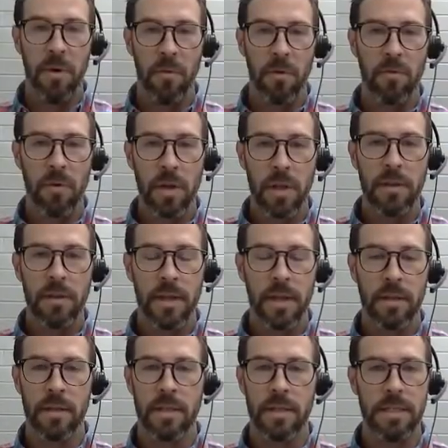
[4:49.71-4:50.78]
we really think
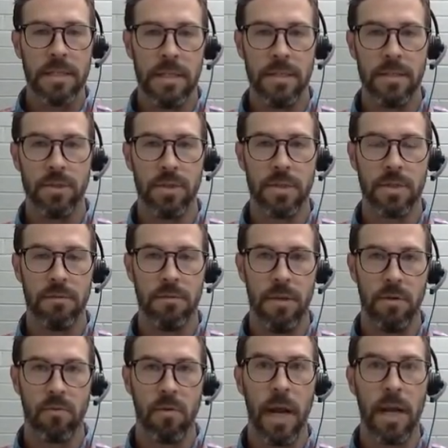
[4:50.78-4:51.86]
that this is just the
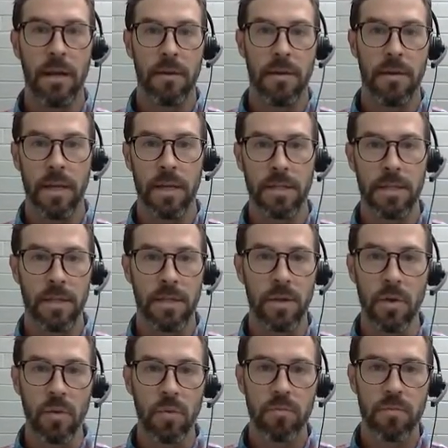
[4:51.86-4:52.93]
right thing to
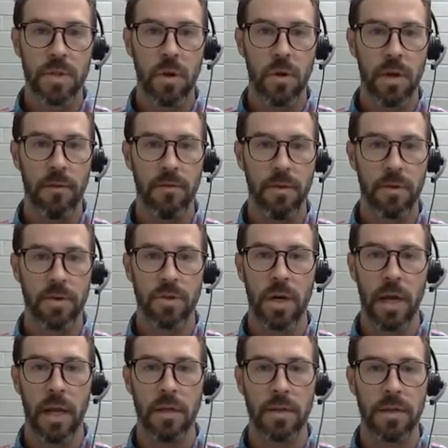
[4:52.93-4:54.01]
do. So if you're
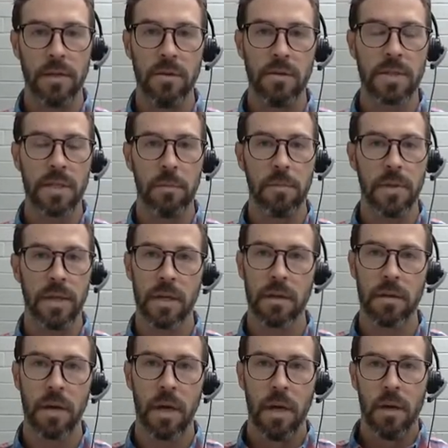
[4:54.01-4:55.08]
trained to do something,
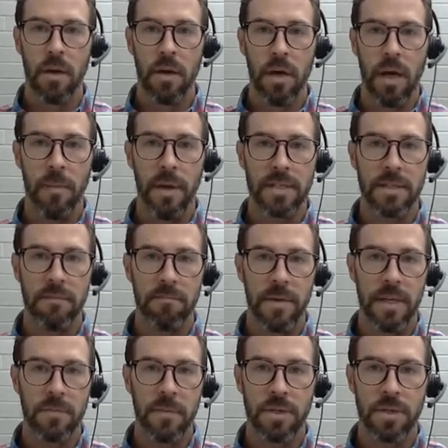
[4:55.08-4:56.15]

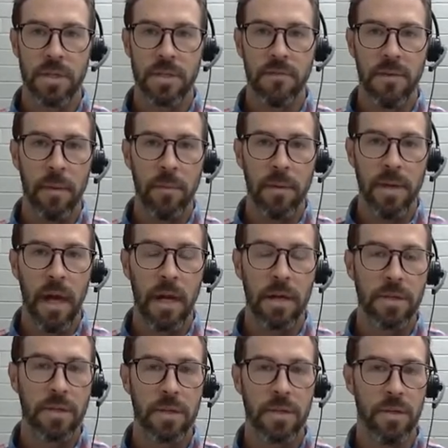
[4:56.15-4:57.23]
especially as a family
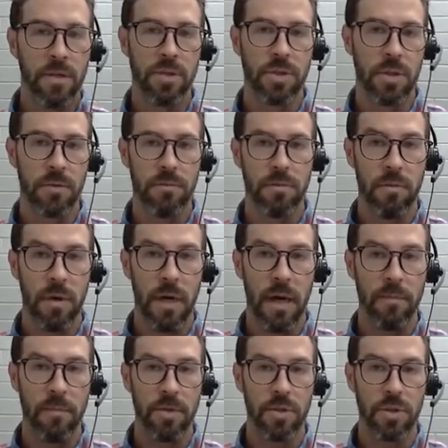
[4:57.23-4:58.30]
doctor, you should
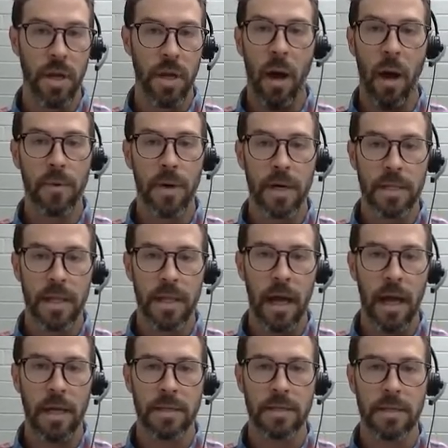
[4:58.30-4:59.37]
operate at the
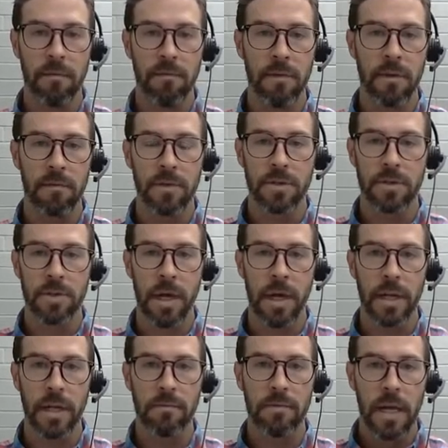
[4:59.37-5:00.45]
highest level of your
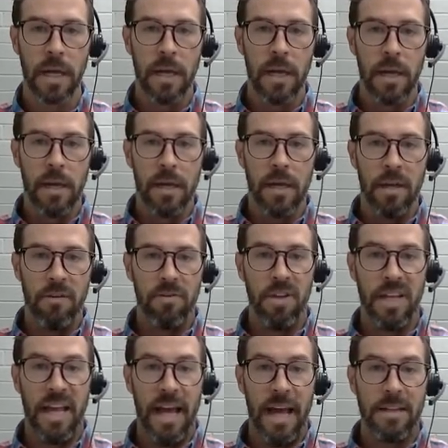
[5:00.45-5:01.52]
training. It
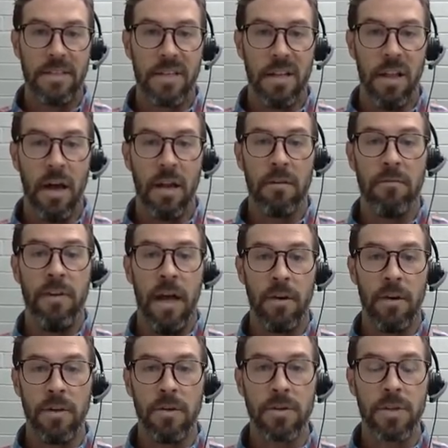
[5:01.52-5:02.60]
really adds a lot of
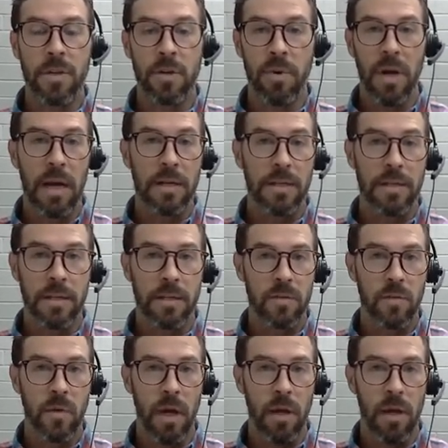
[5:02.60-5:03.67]
value to your practice as
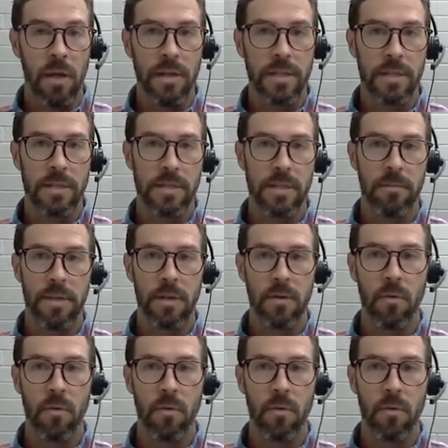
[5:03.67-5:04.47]
well. And this is something